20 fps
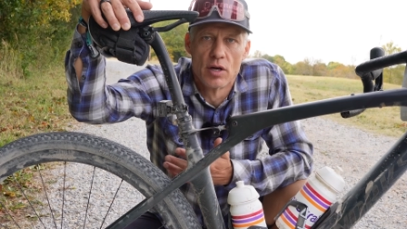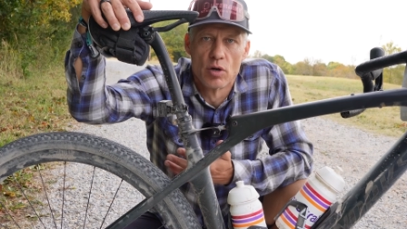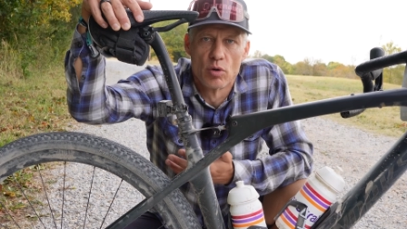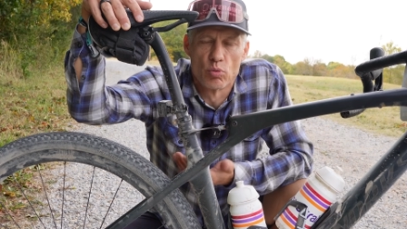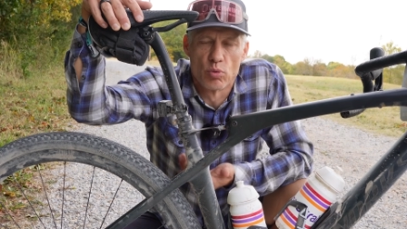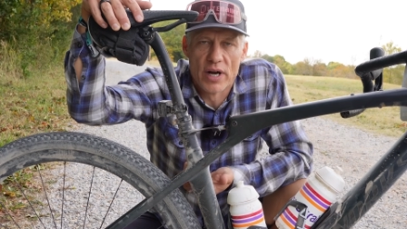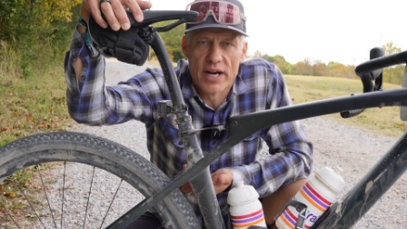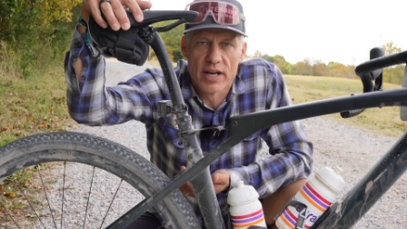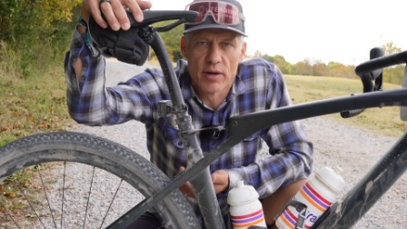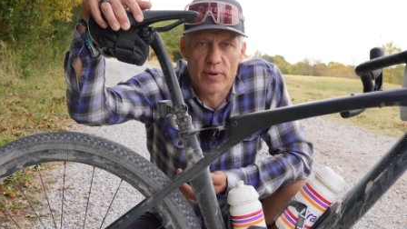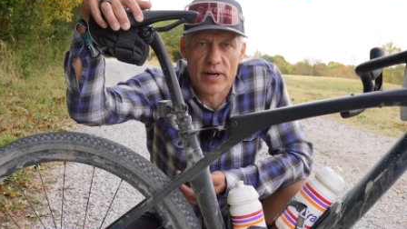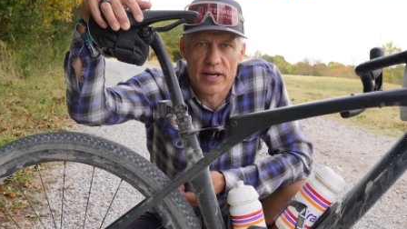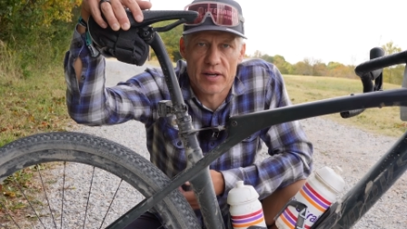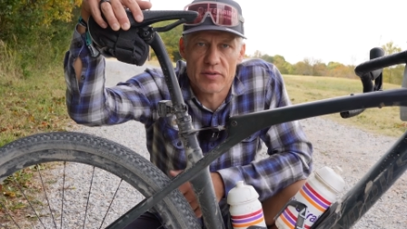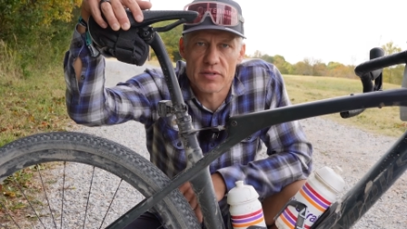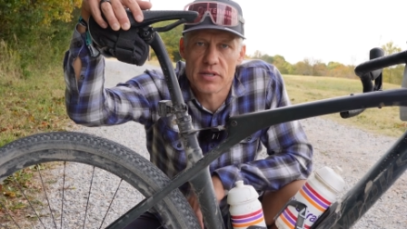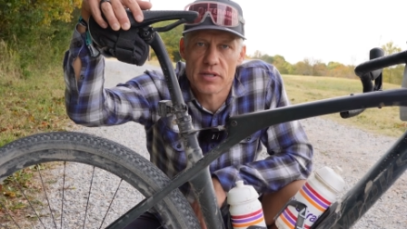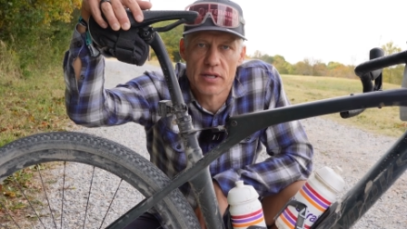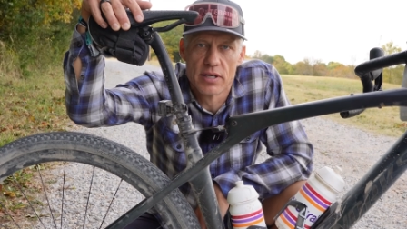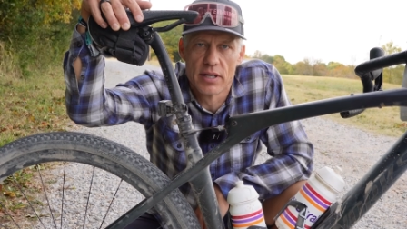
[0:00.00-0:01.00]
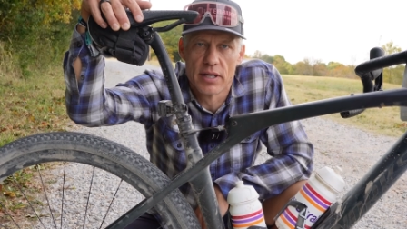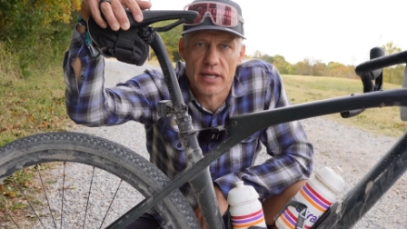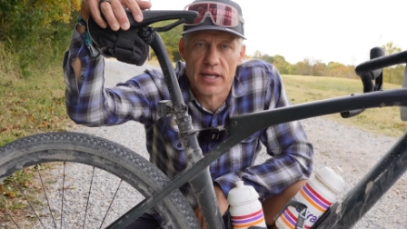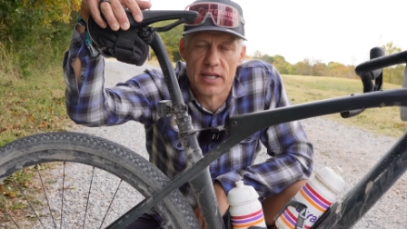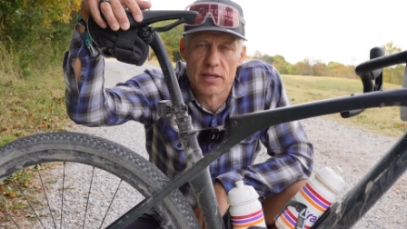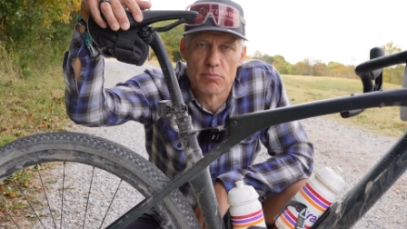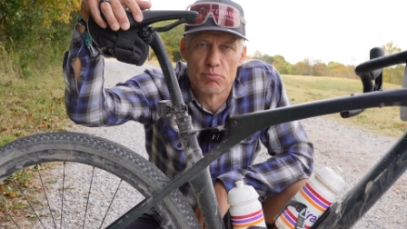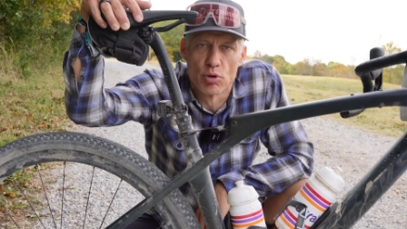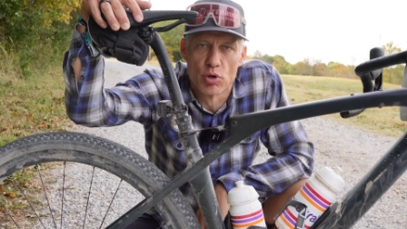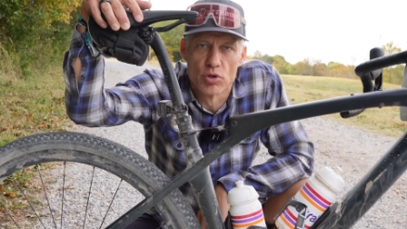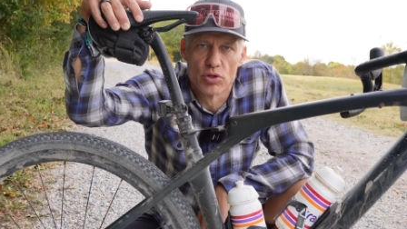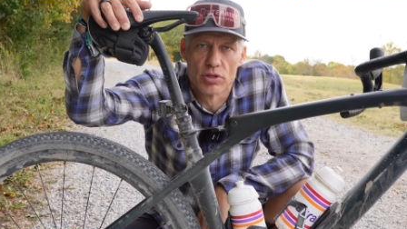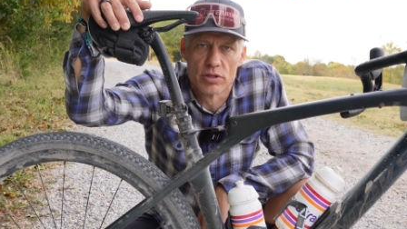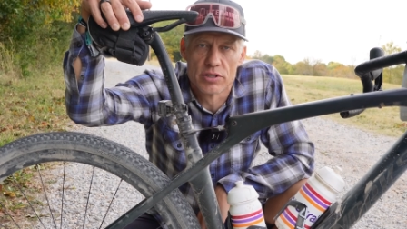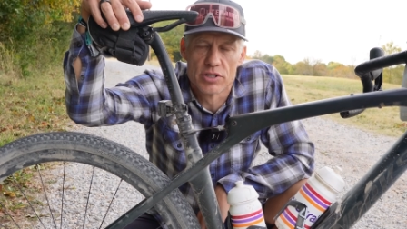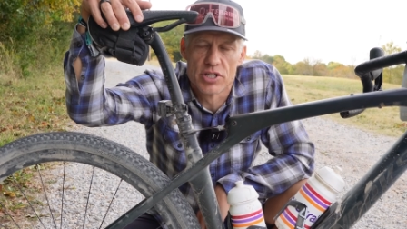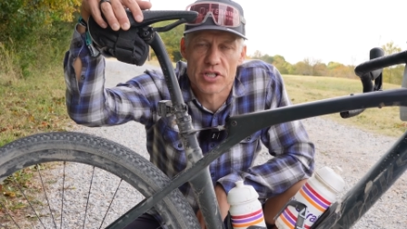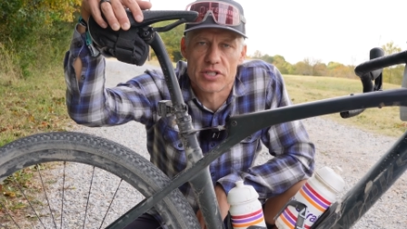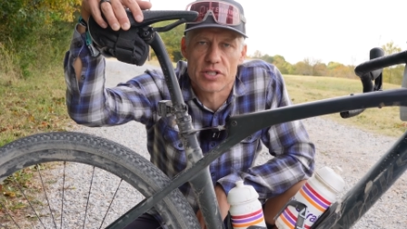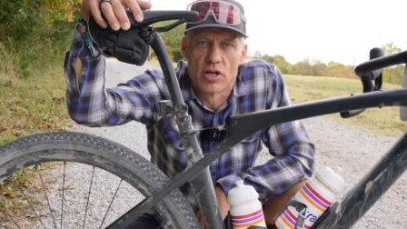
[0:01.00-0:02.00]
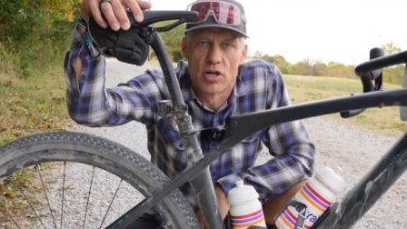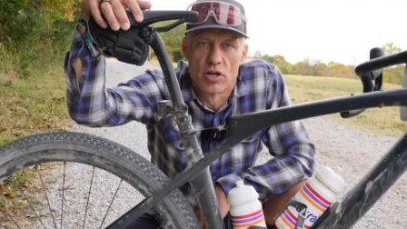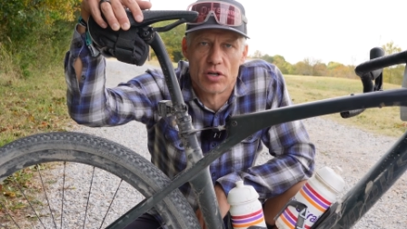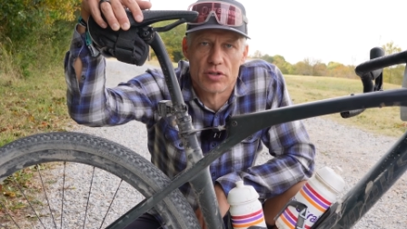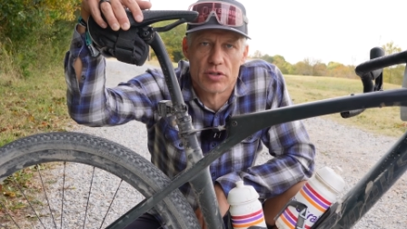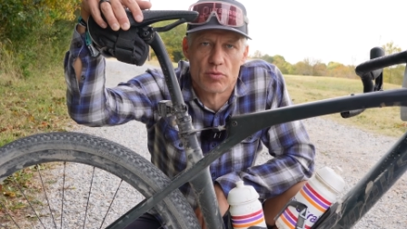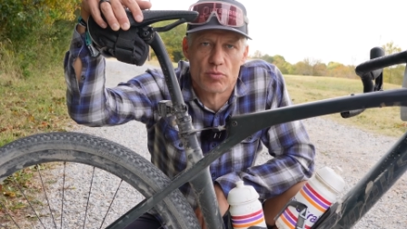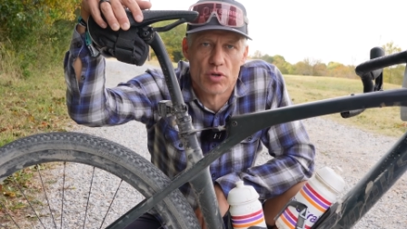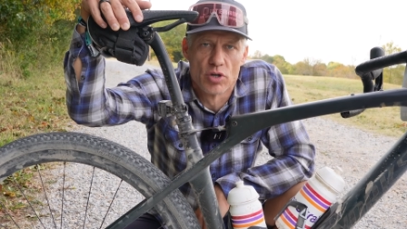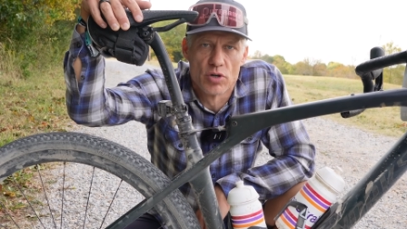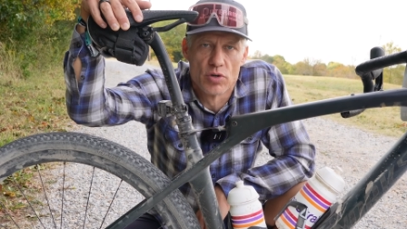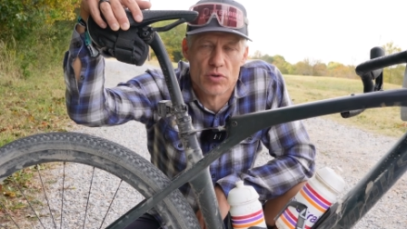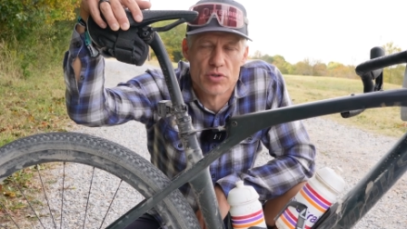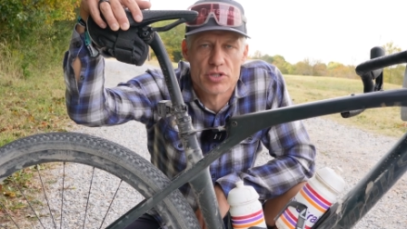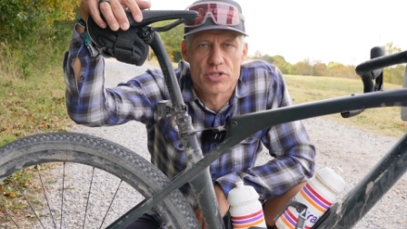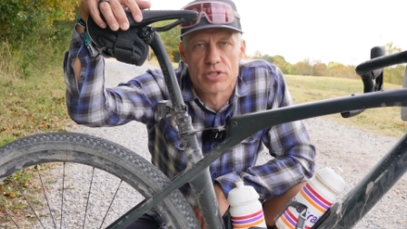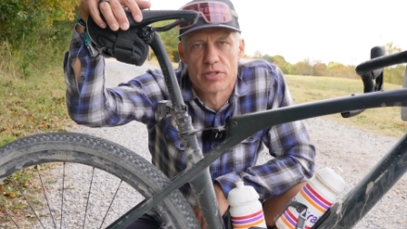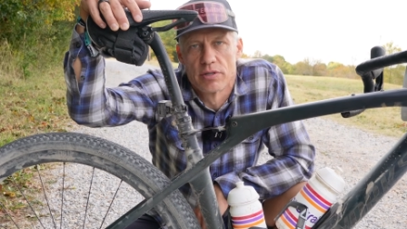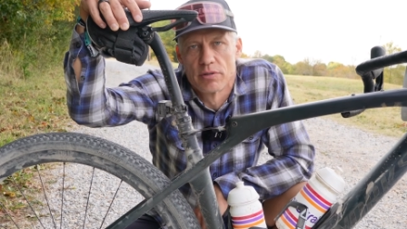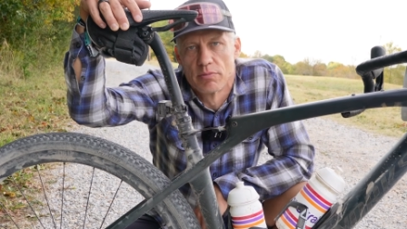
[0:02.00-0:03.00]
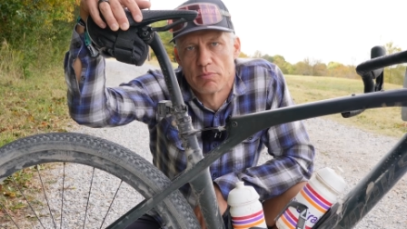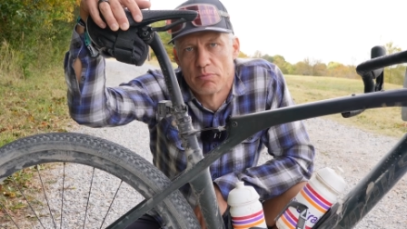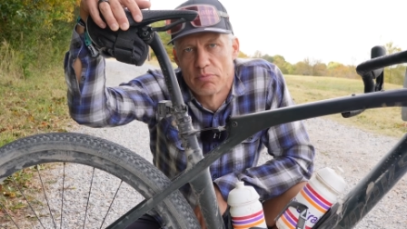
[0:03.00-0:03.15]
Riding around in Boulder, just on the roads,